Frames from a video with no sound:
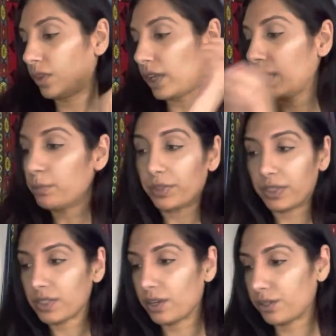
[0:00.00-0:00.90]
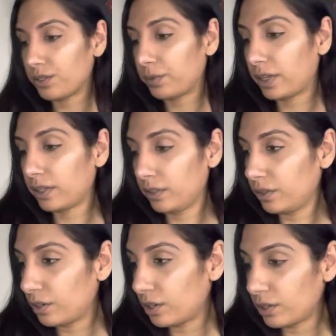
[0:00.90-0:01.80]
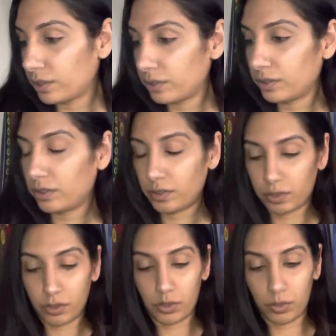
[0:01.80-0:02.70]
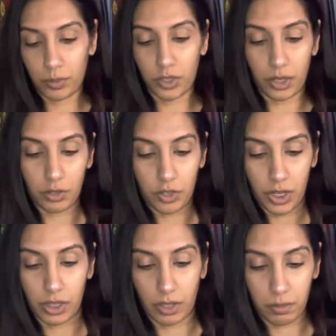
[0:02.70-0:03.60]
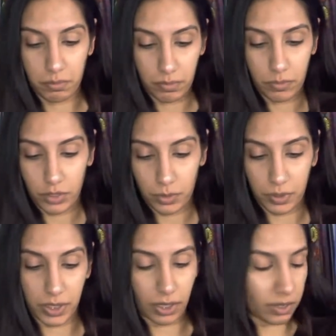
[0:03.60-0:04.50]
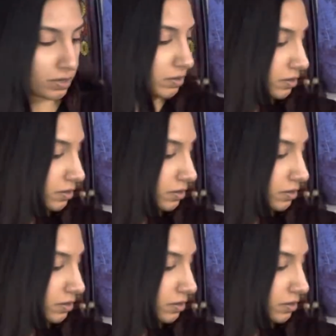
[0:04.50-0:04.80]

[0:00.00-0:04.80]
I gotta put these cards away. There, there's too much energy in them. Just one second.